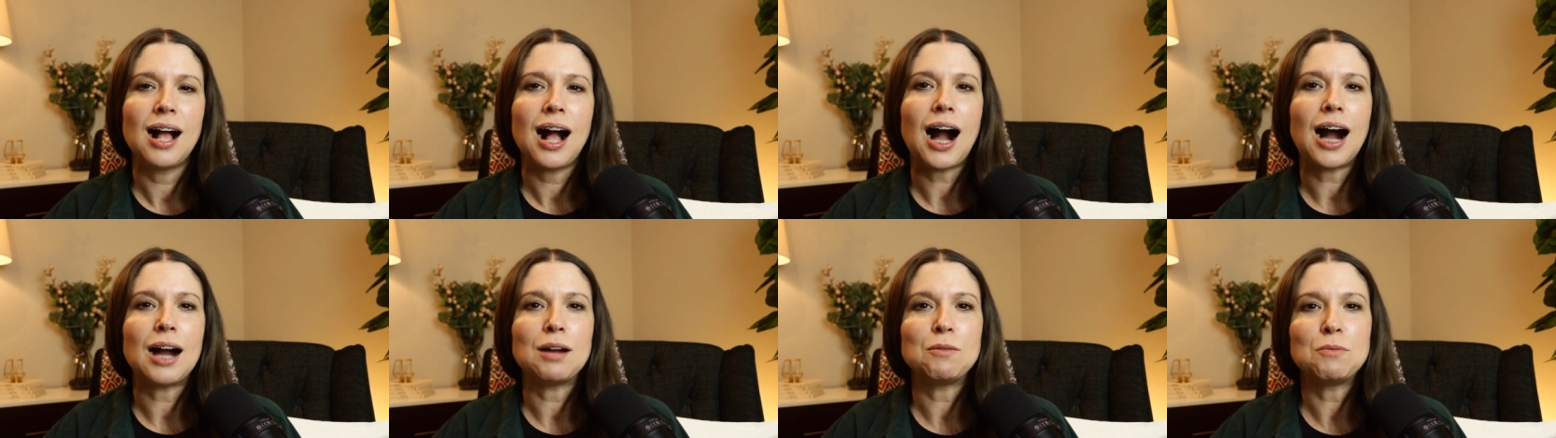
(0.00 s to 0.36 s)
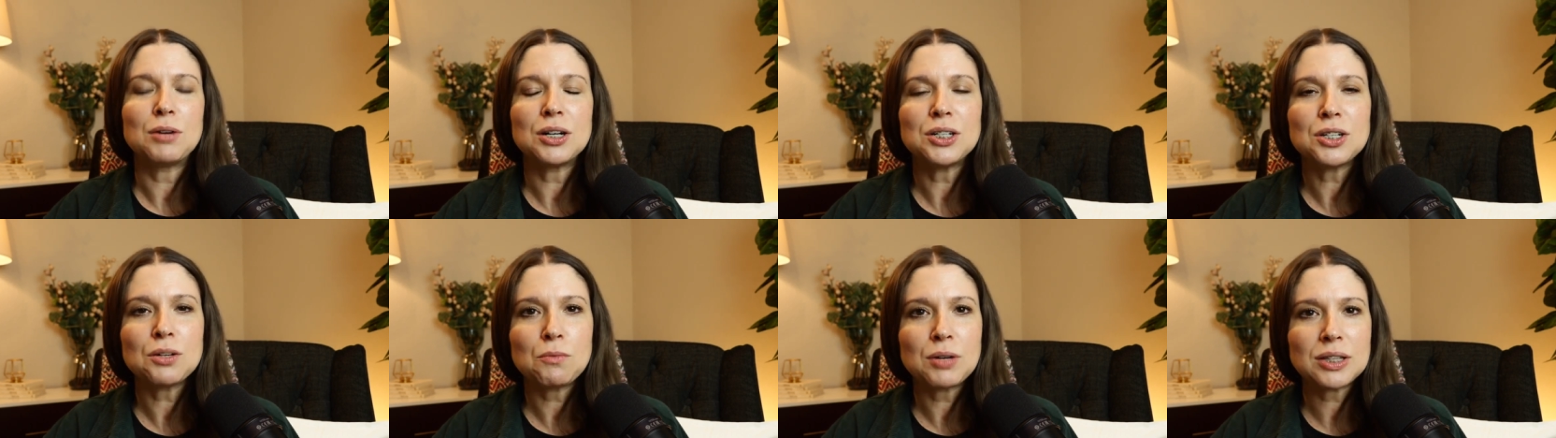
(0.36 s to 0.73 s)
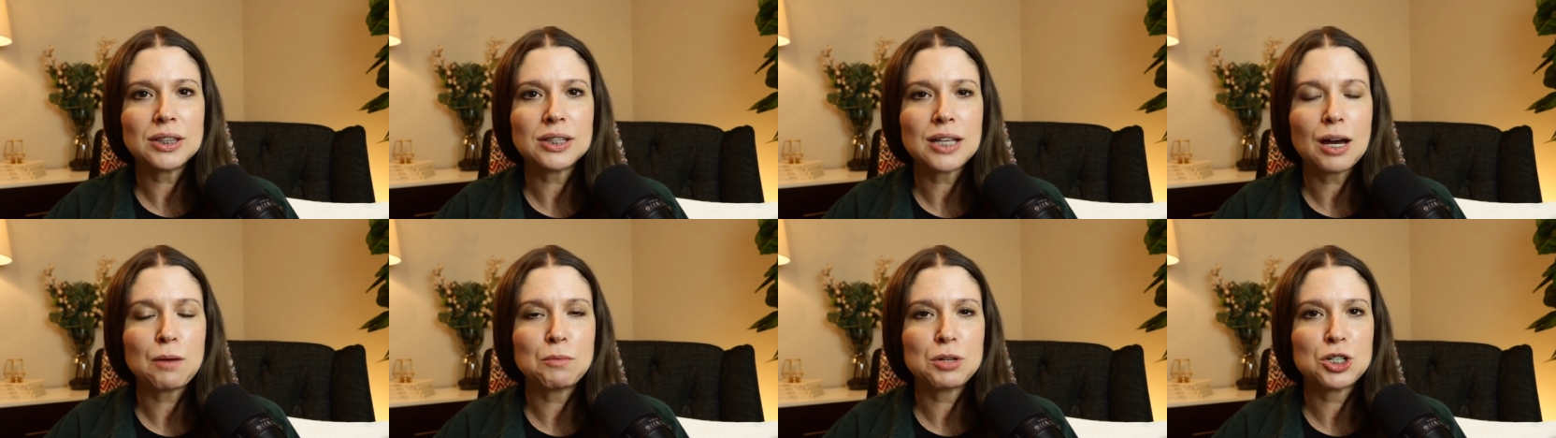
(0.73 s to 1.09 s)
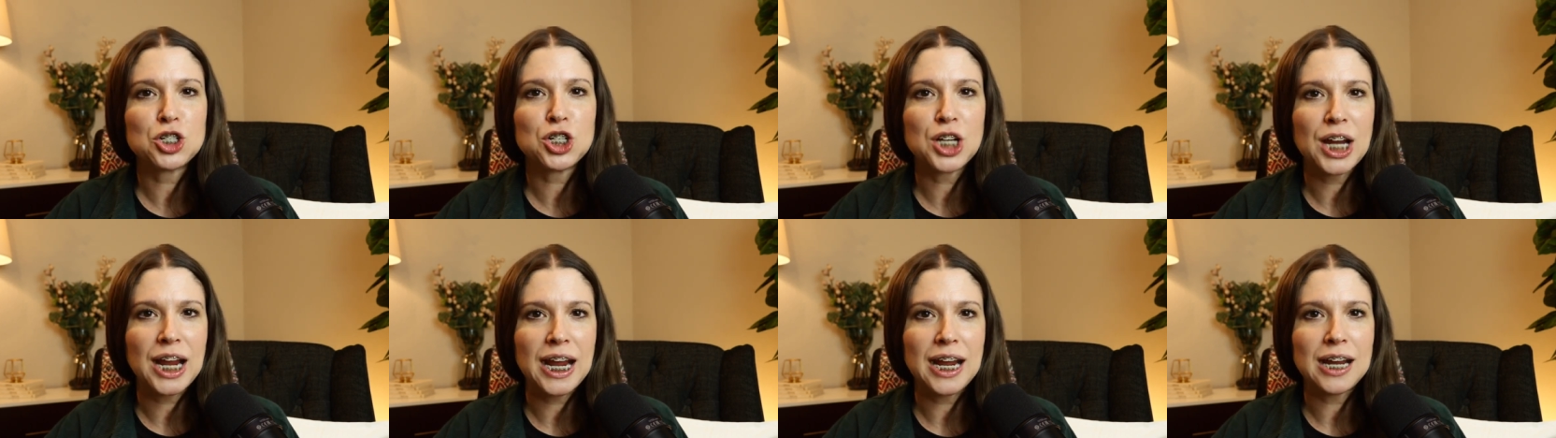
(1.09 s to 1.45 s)
I wonder what that would
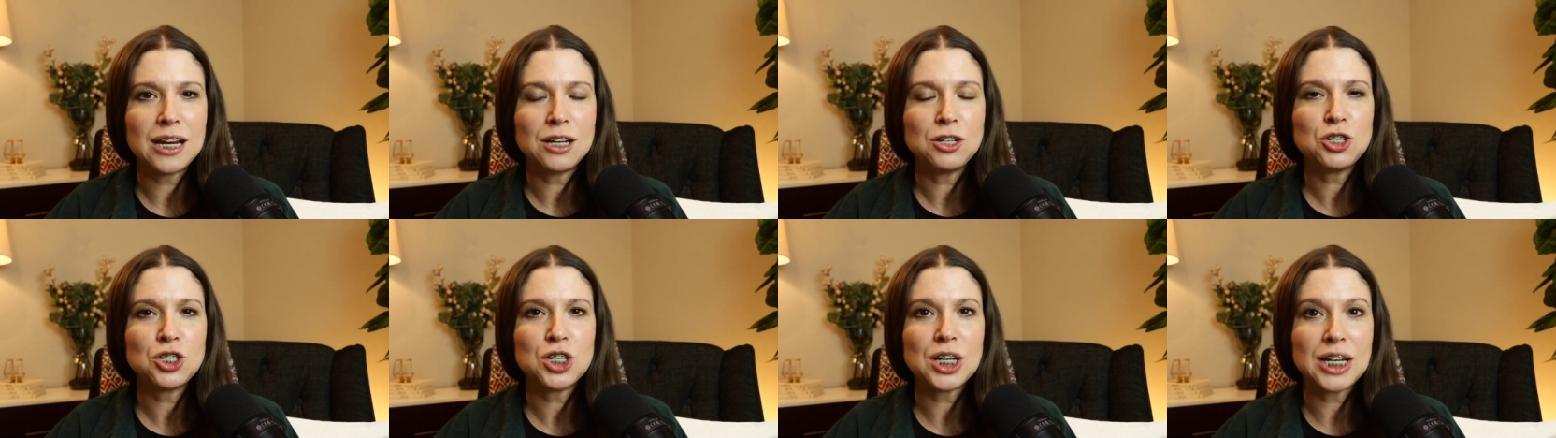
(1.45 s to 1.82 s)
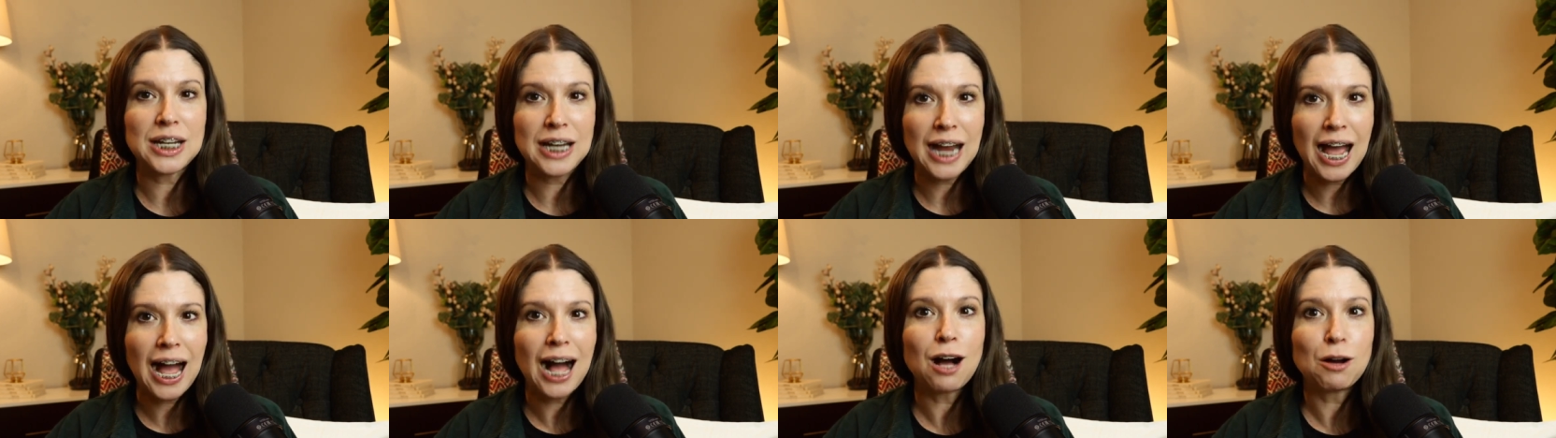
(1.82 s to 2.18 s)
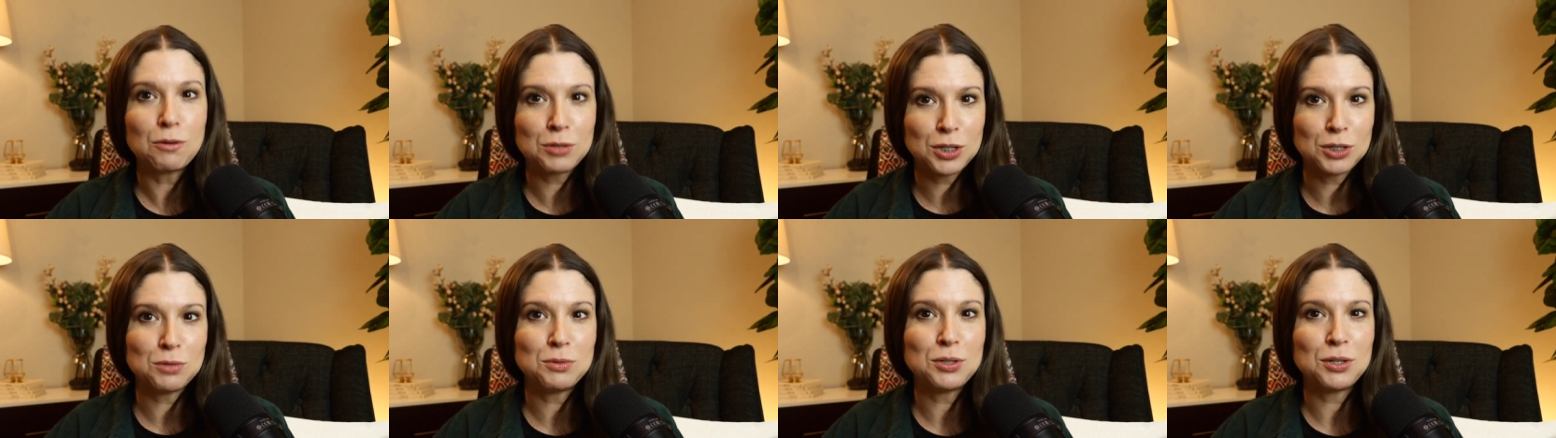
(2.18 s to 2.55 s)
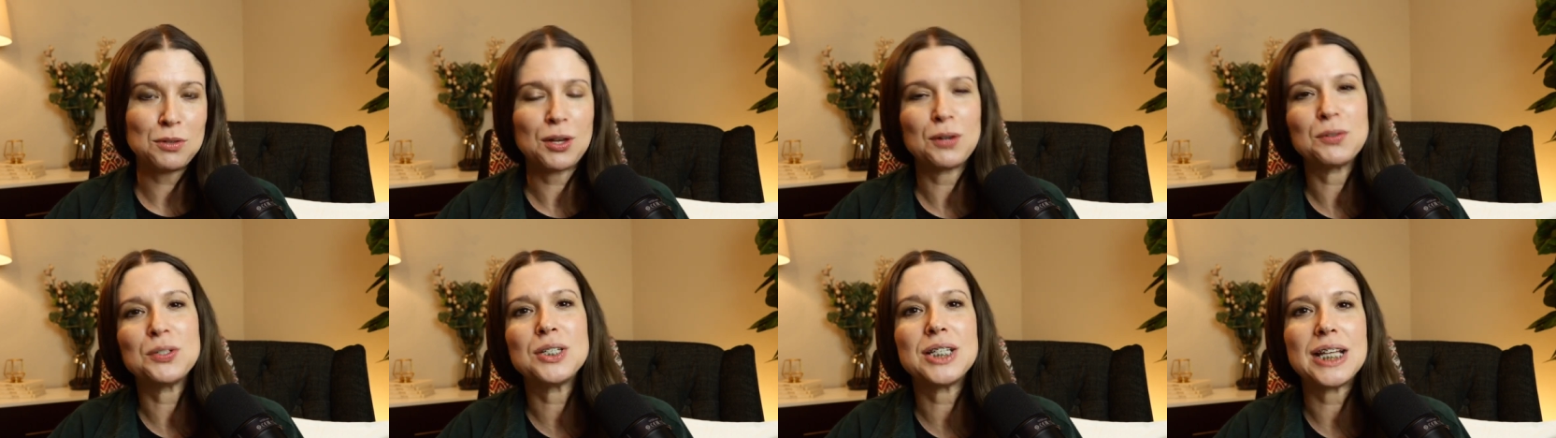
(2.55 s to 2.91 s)
change in how you do
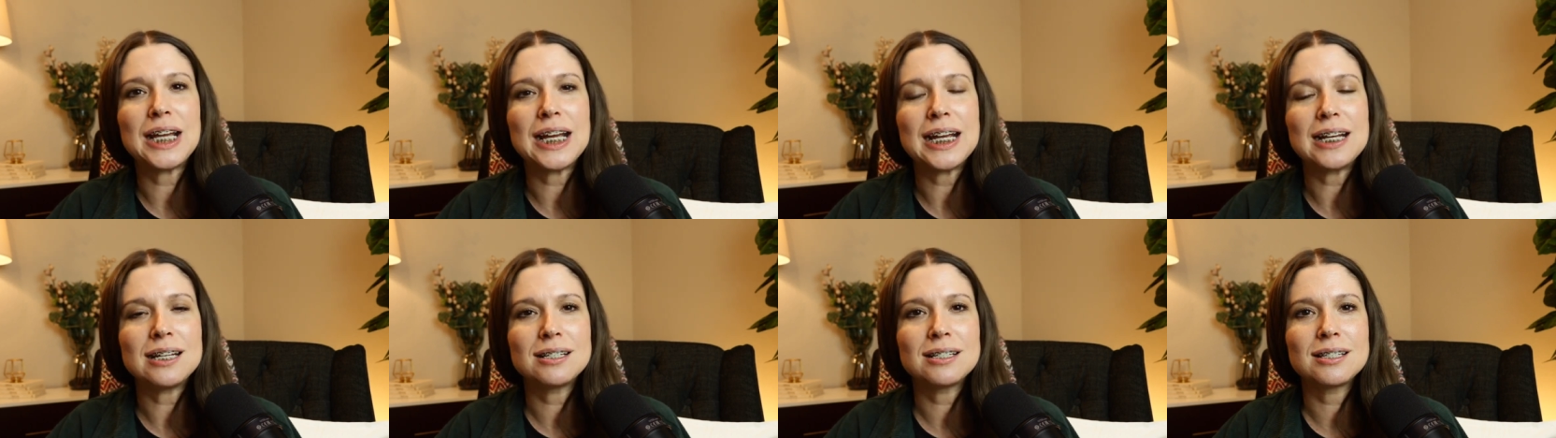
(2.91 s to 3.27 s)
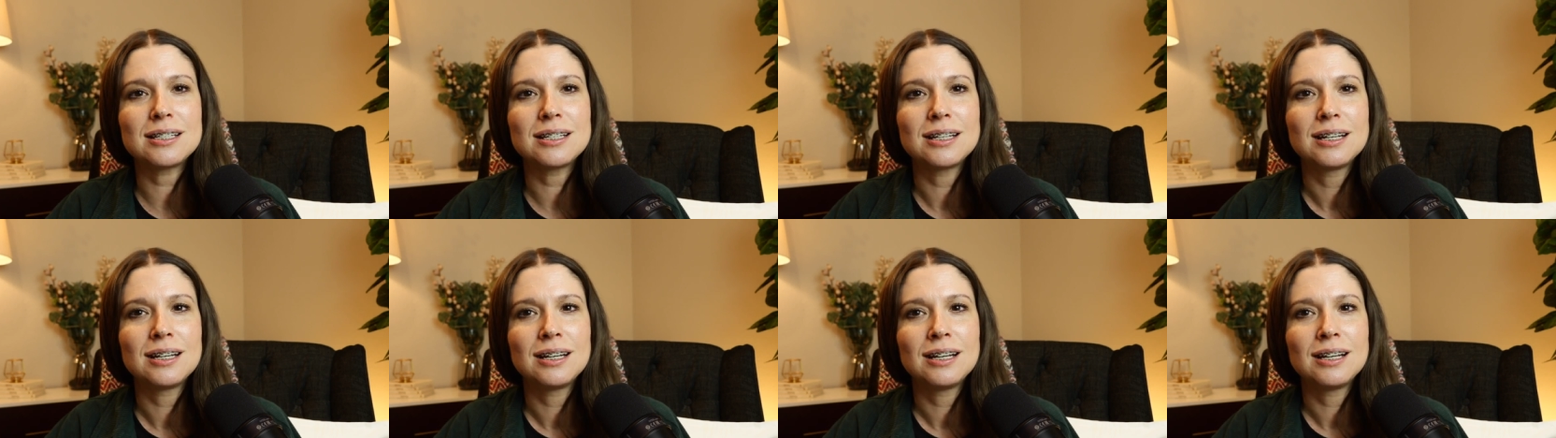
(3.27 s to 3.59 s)
those things.